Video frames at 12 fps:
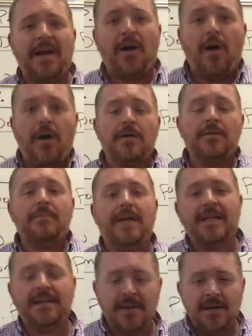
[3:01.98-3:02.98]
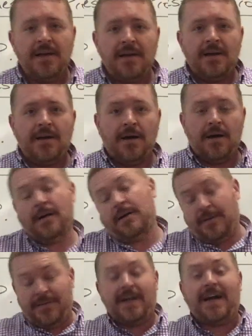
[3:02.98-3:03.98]
heartbeat
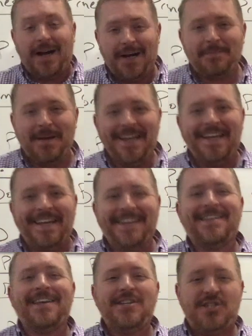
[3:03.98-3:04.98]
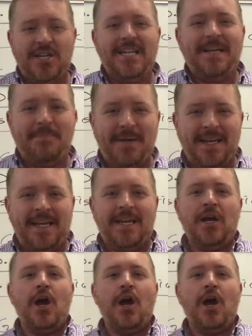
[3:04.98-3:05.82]
of an economy, is GDP,